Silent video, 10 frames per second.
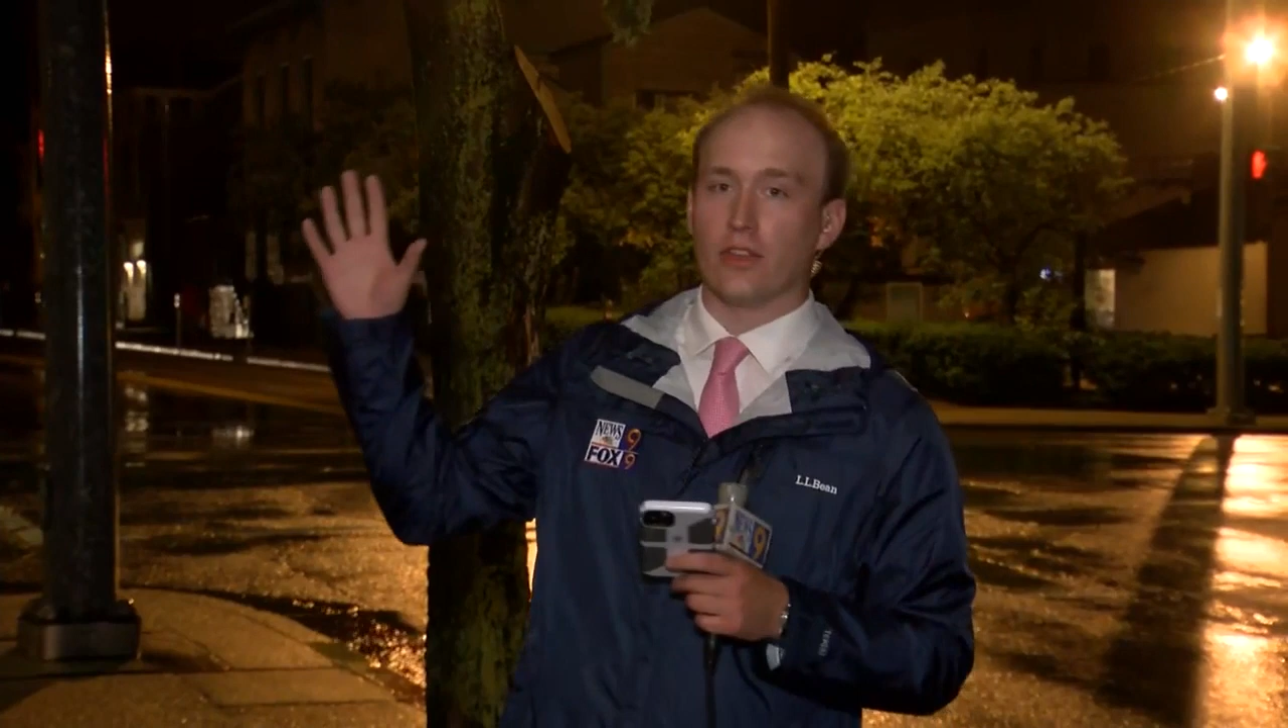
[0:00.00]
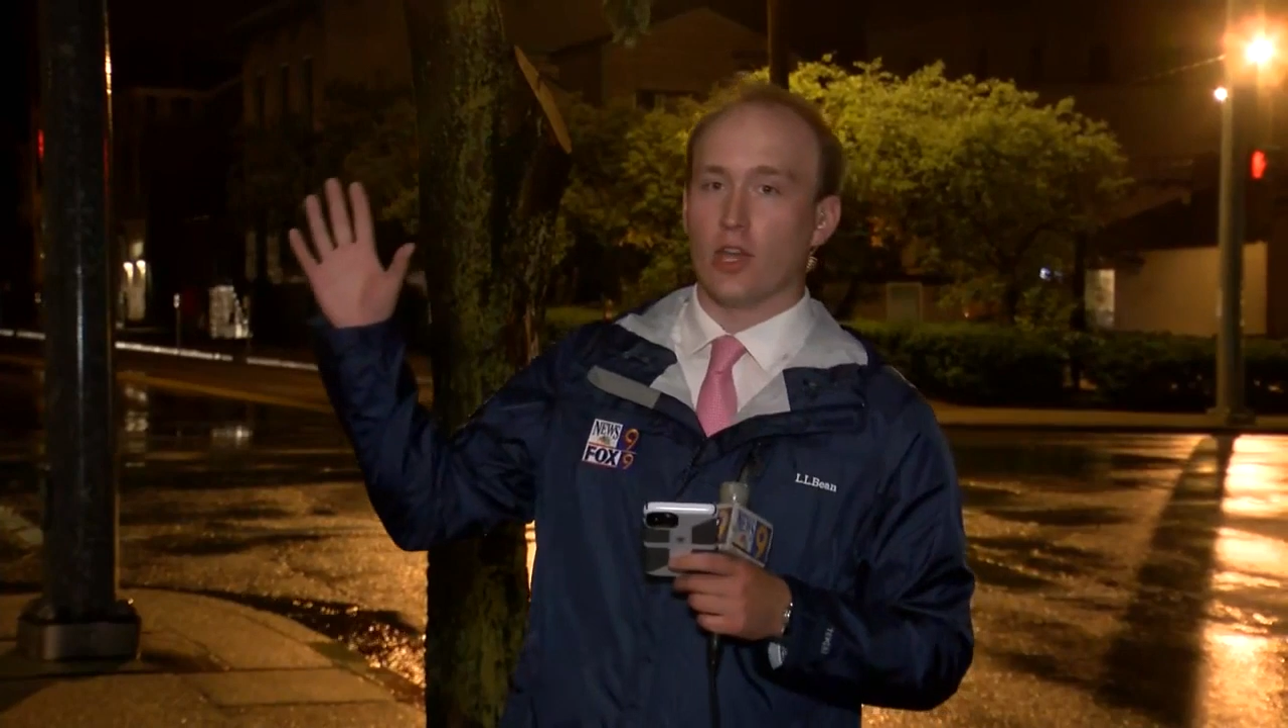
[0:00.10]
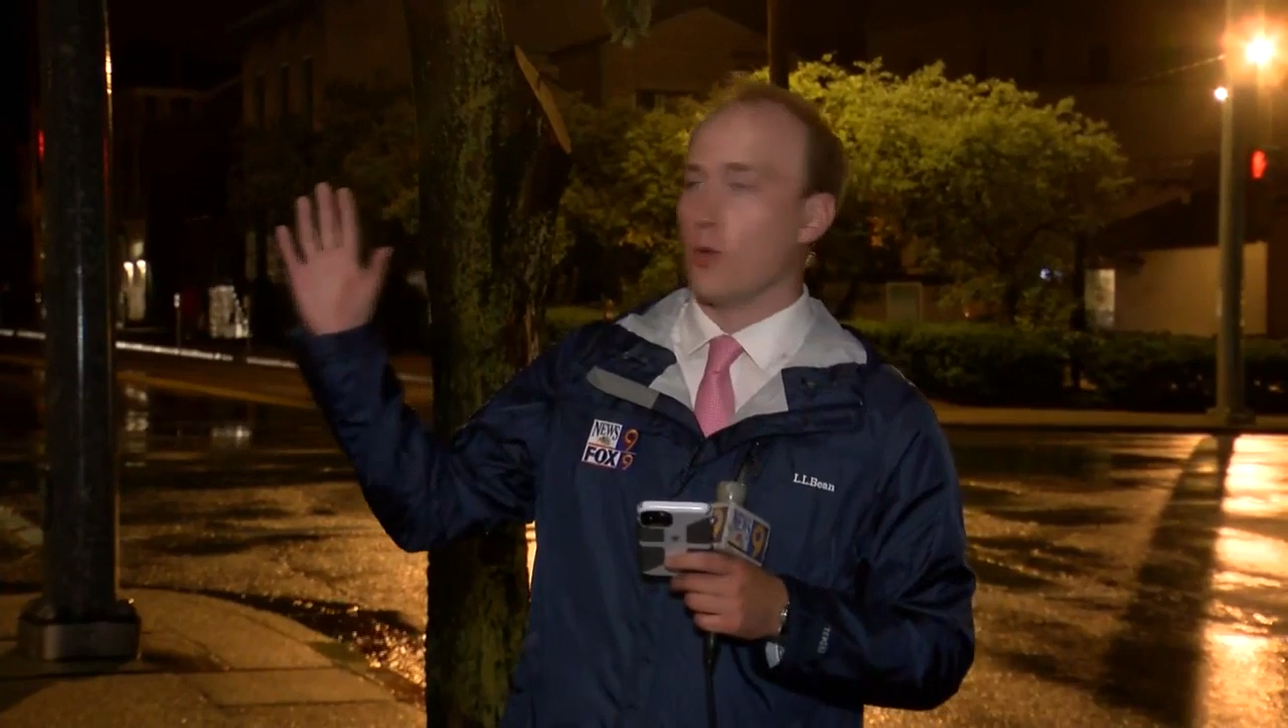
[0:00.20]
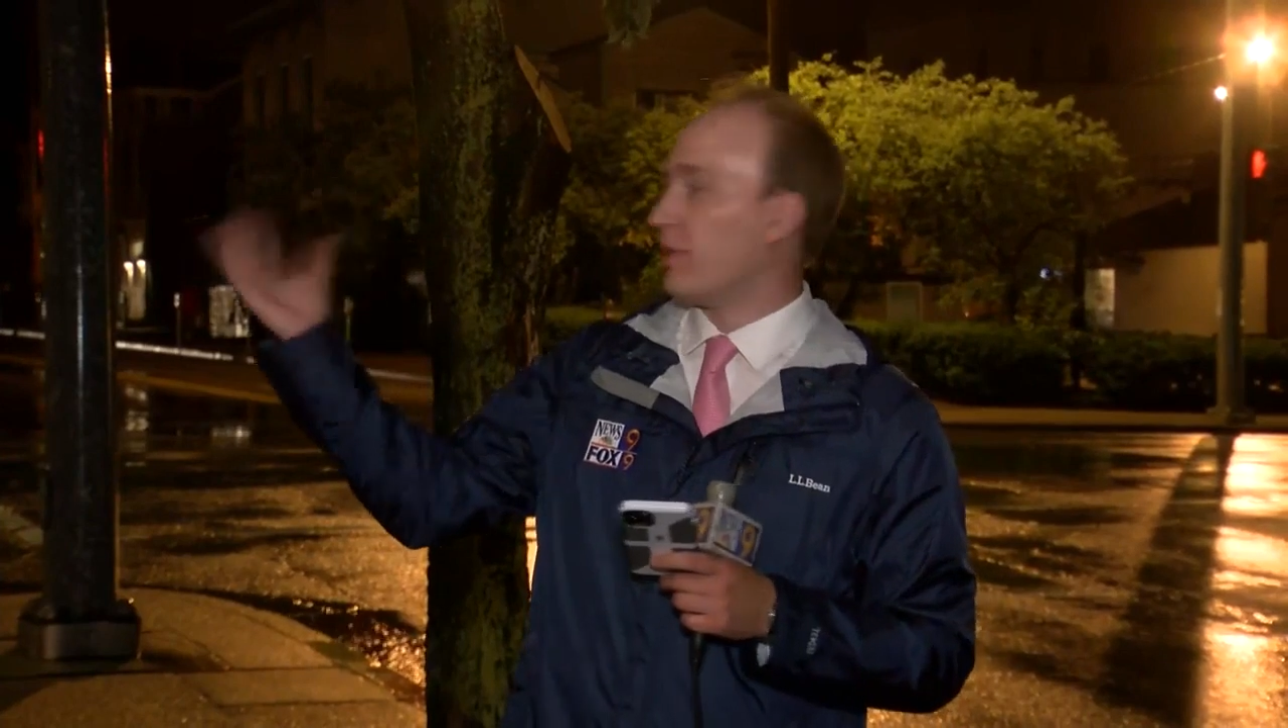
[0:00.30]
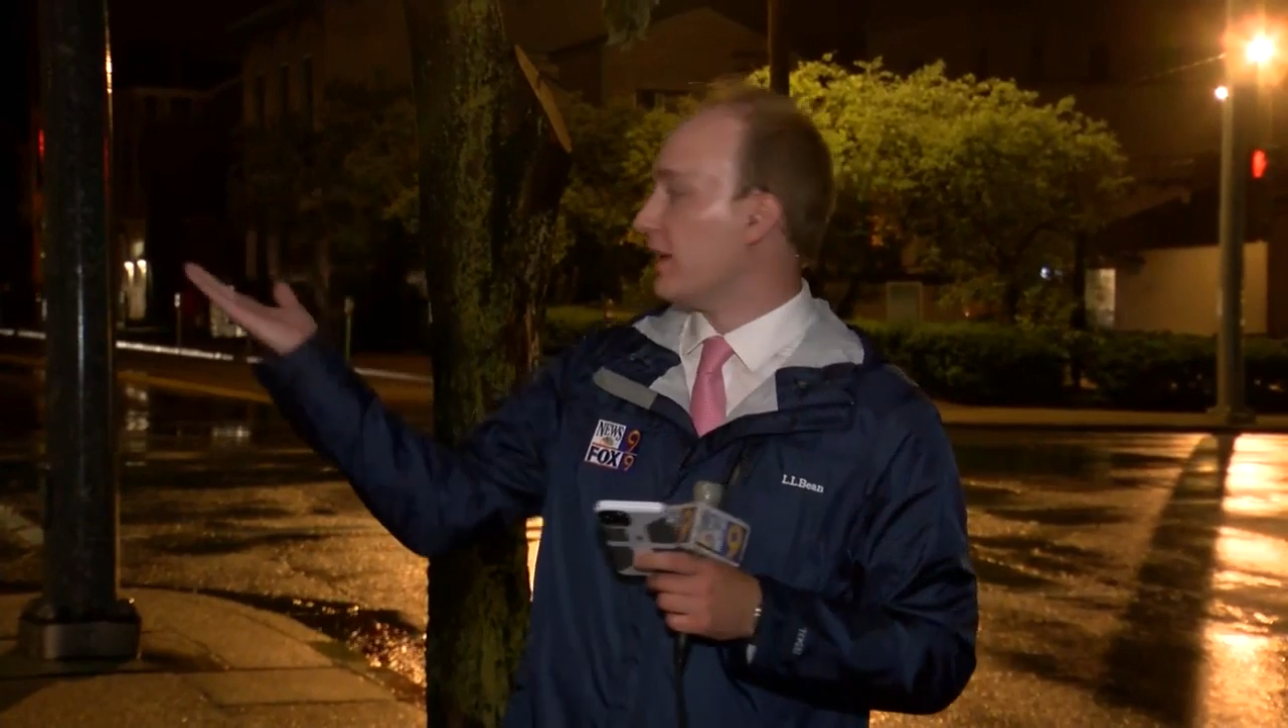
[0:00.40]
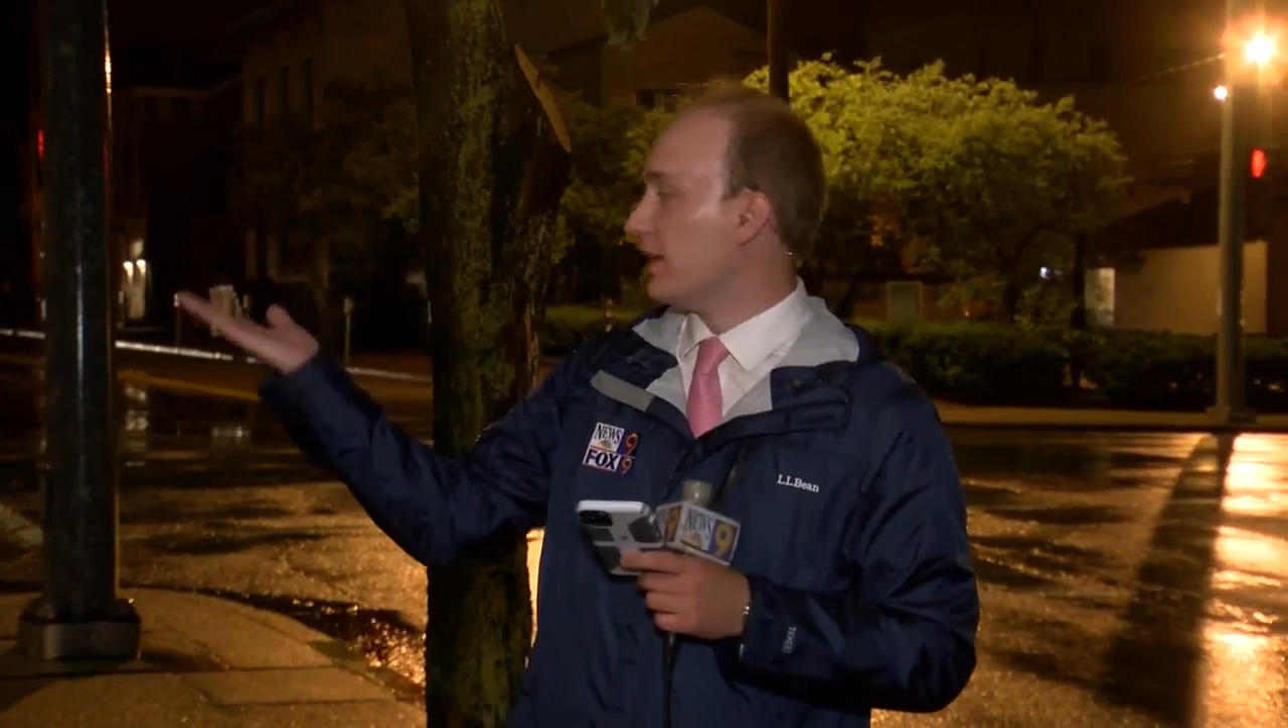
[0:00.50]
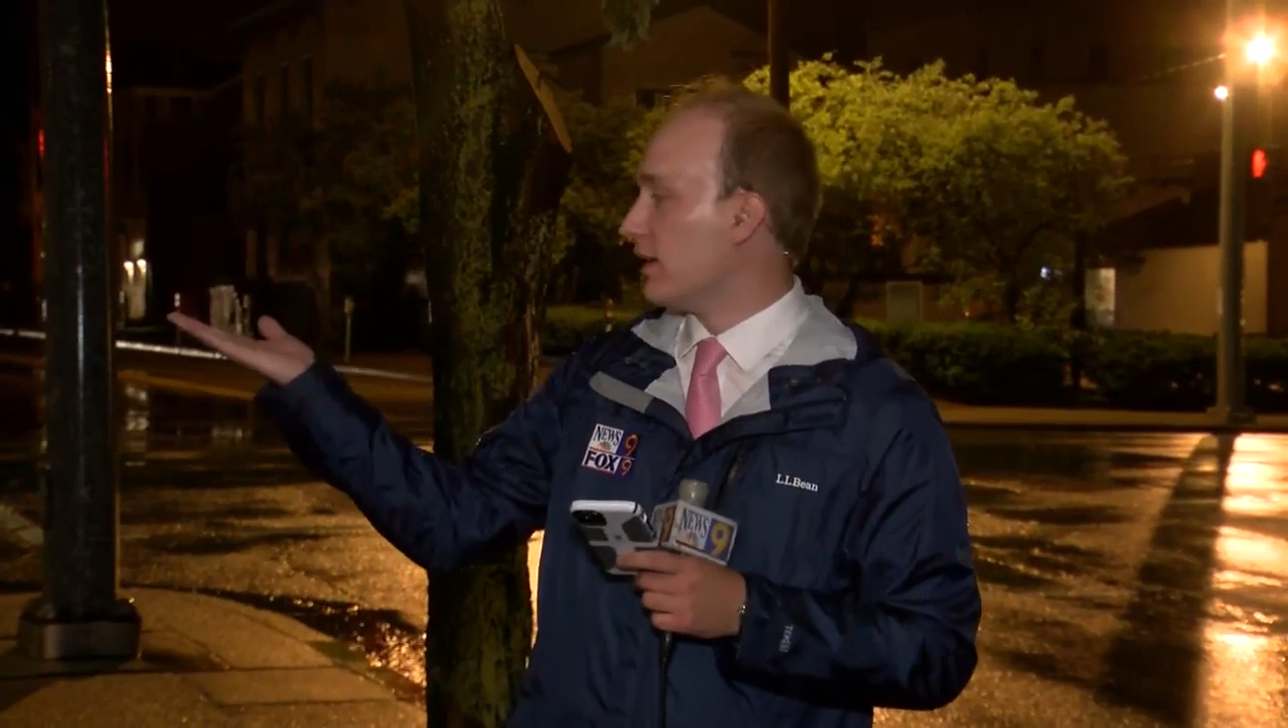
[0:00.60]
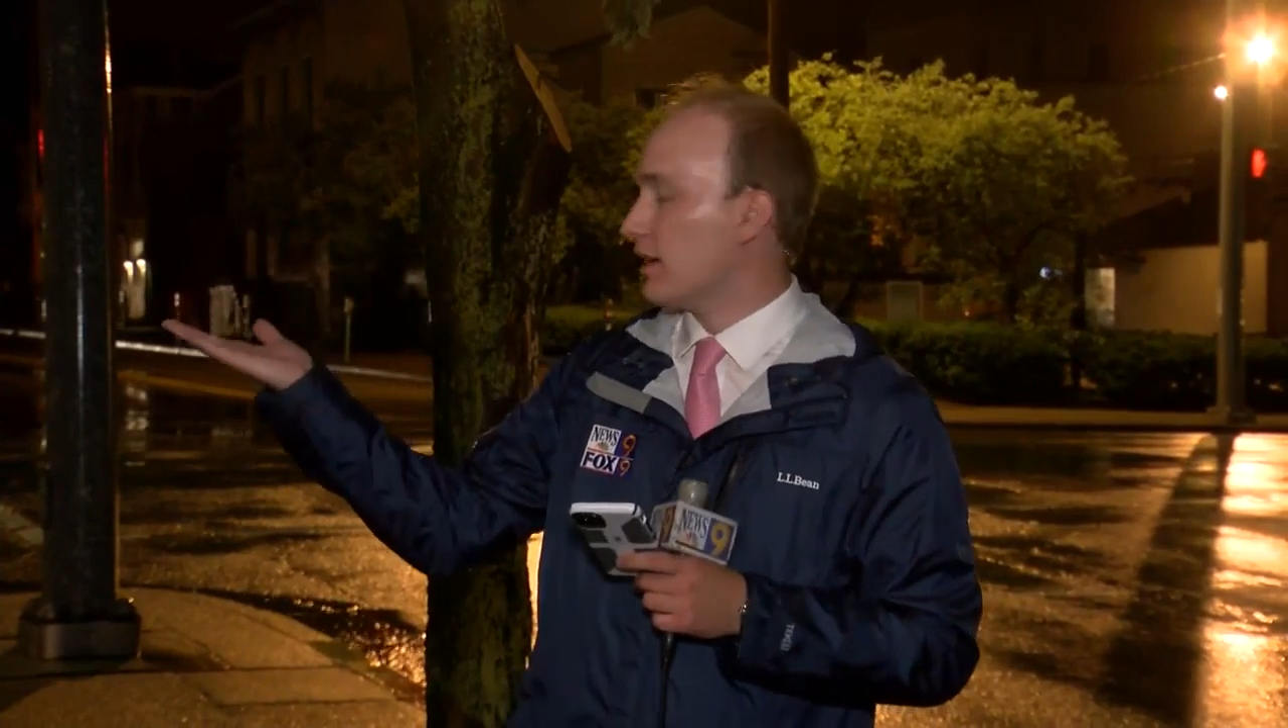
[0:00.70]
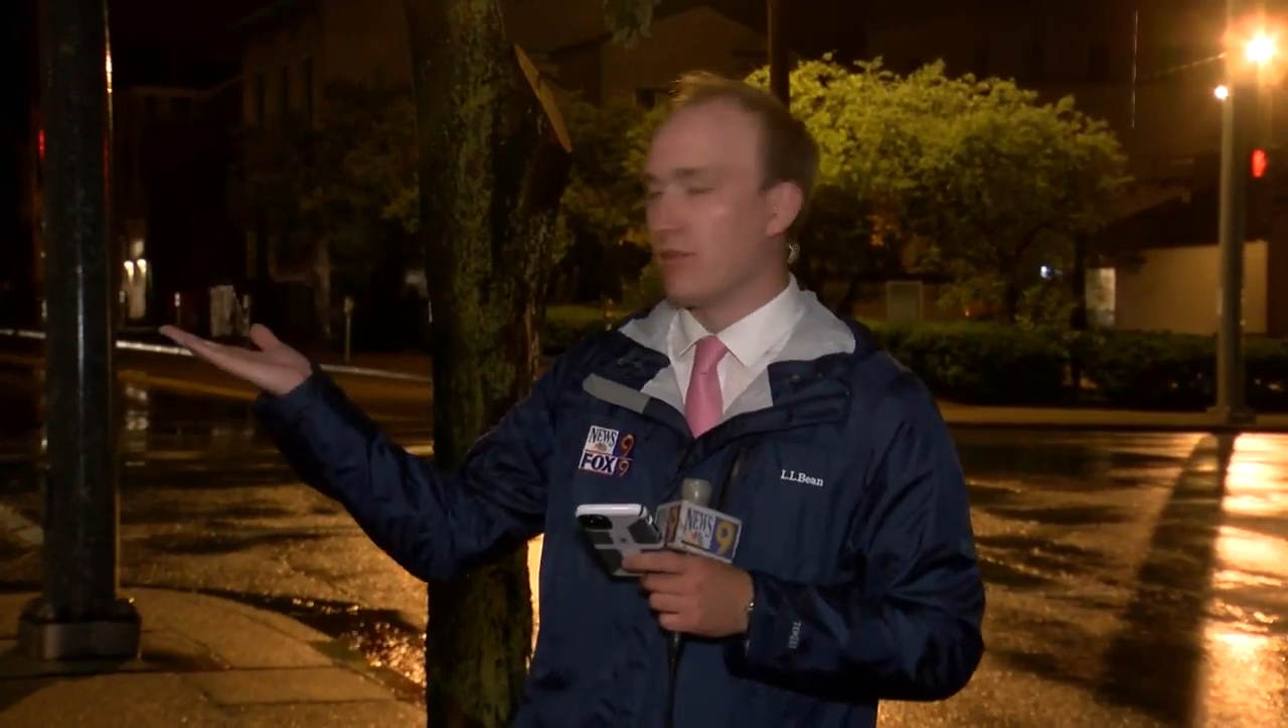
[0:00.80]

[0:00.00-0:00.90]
in the open and